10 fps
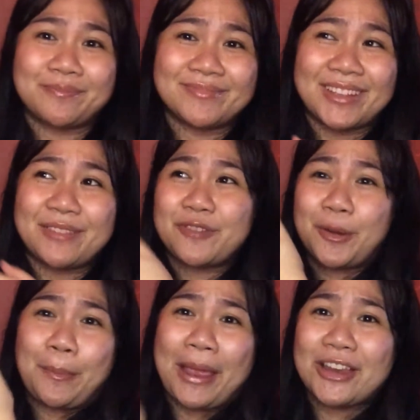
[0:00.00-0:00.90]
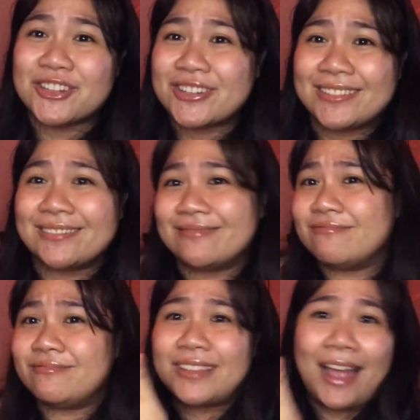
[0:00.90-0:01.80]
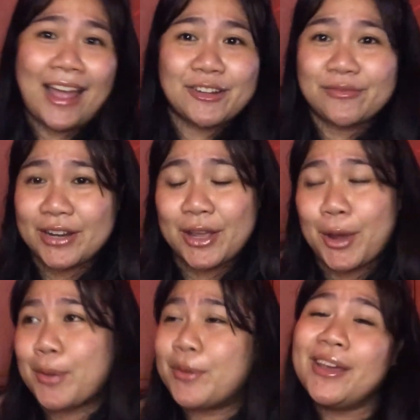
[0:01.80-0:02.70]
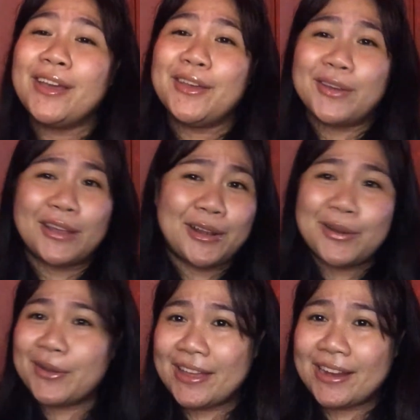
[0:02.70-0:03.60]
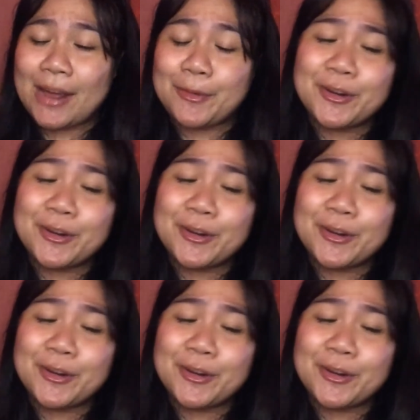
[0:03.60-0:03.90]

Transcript: information kind of video. You could look it up, or I